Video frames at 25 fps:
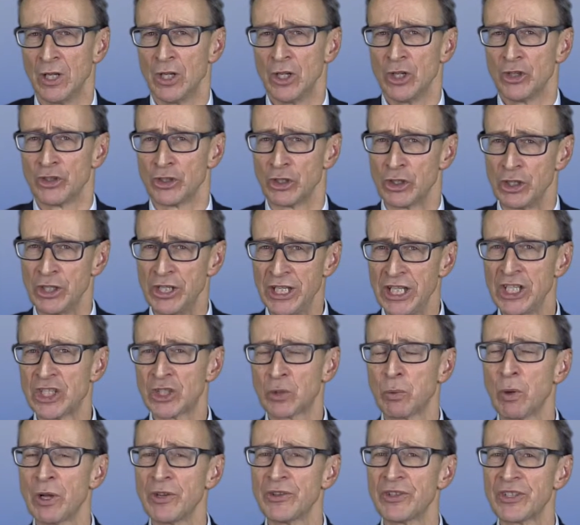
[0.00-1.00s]
So you need
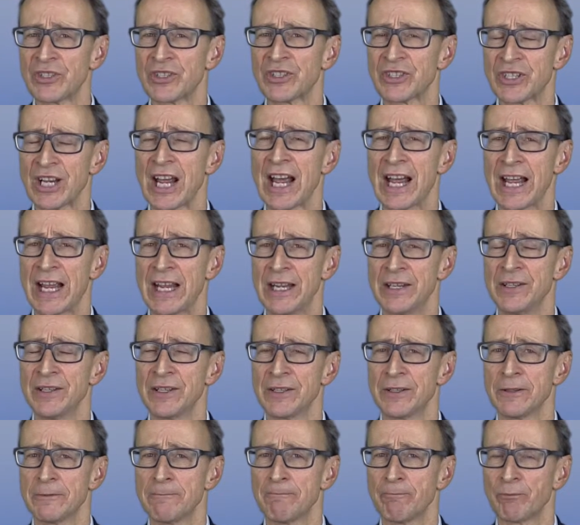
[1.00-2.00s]
to understand
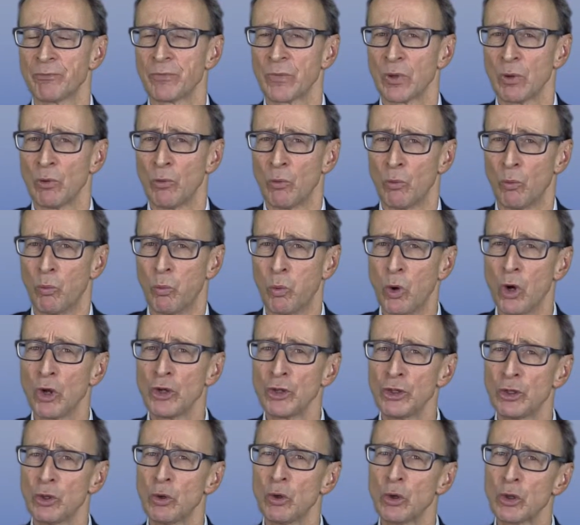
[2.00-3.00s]
what
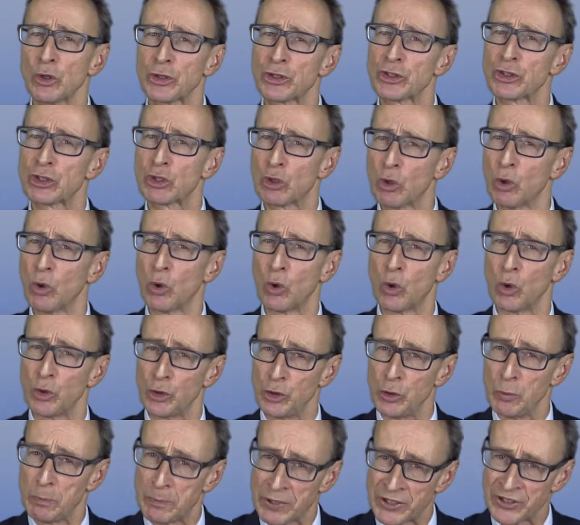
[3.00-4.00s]
your score
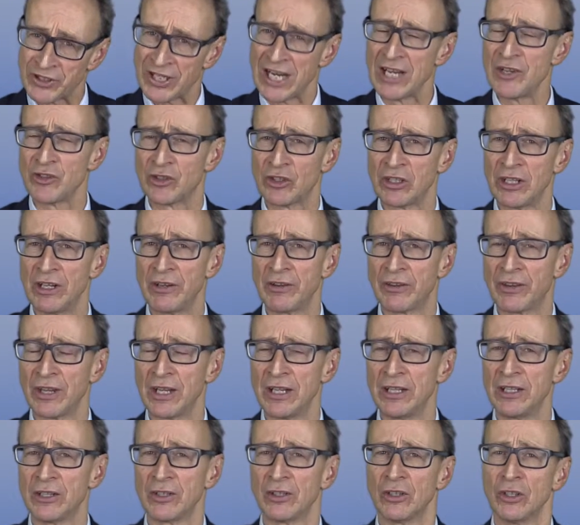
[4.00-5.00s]
you potentially
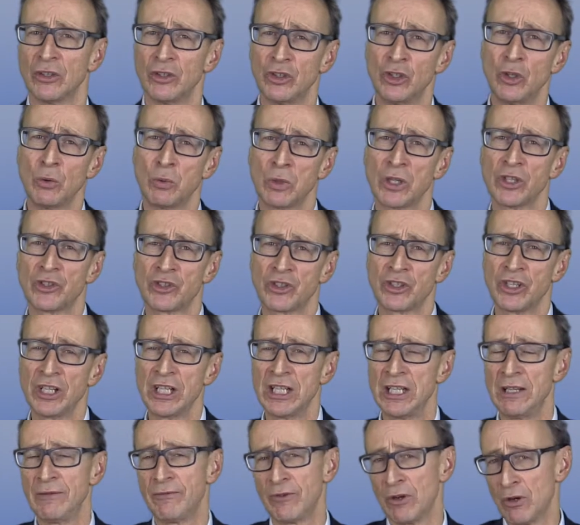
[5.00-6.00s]
think you will
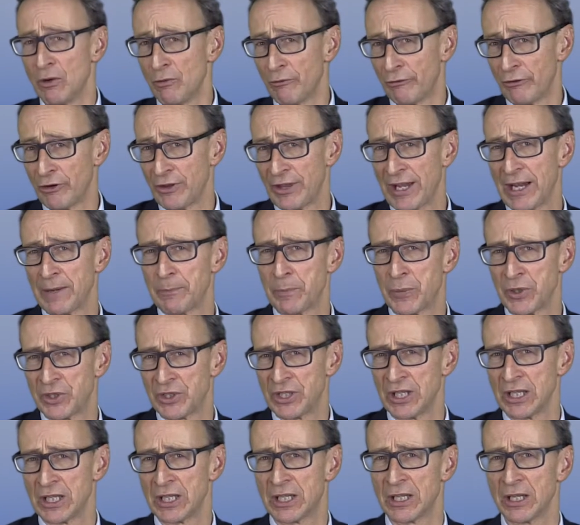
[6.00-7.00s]
achieve for that
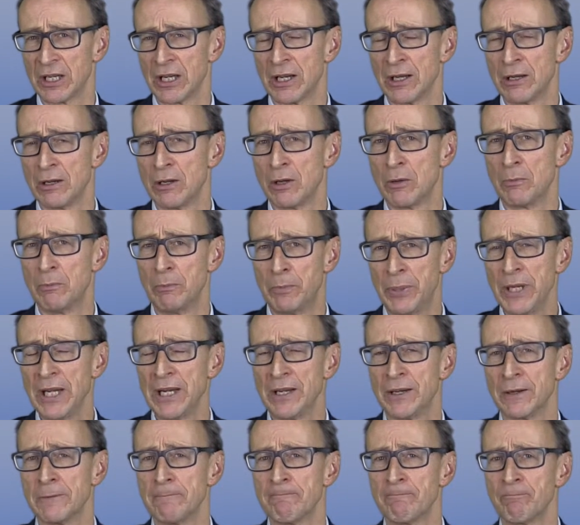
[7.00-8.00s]
particular
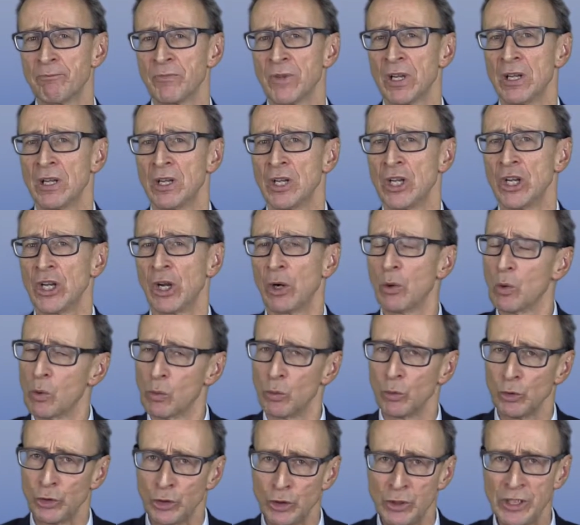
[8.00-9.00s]
bid. You know,
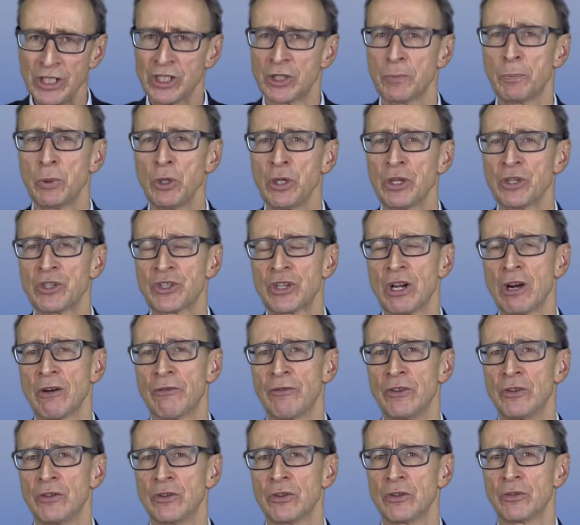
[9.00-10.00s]
you need to put yourself
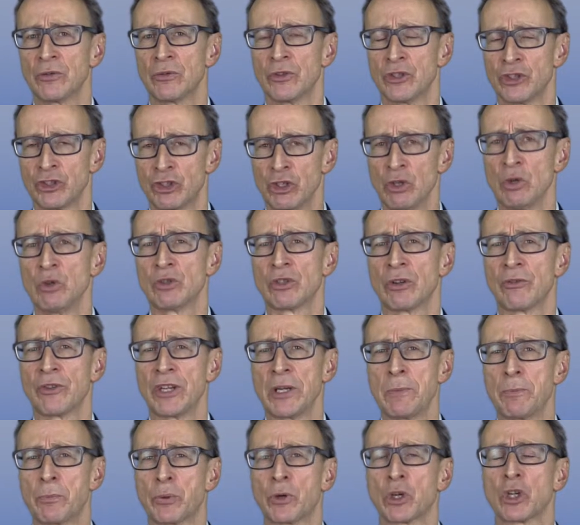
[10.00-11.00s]
in the shoes of the
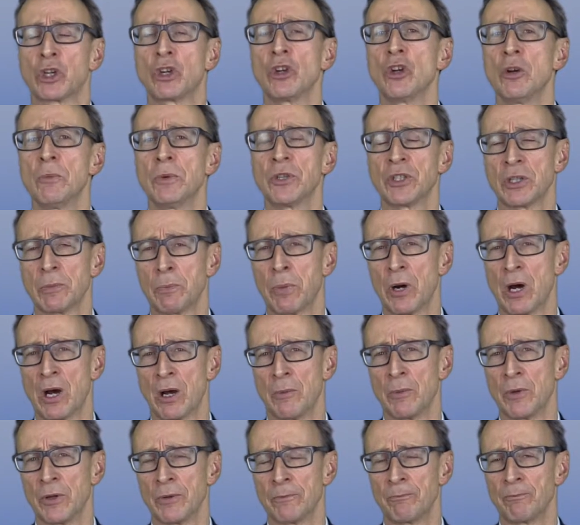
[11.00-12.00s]
procurement
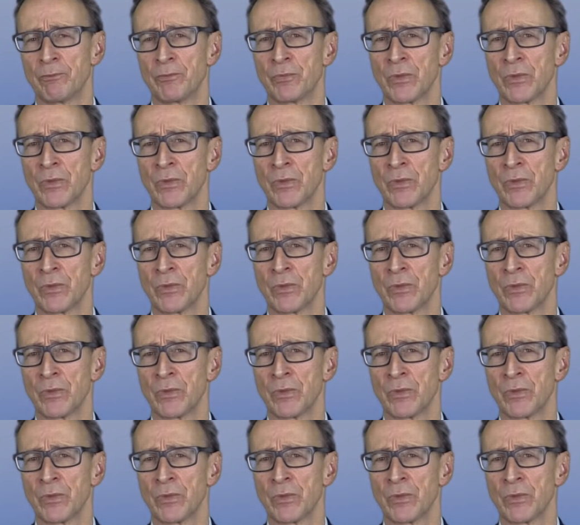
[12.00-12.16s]
department.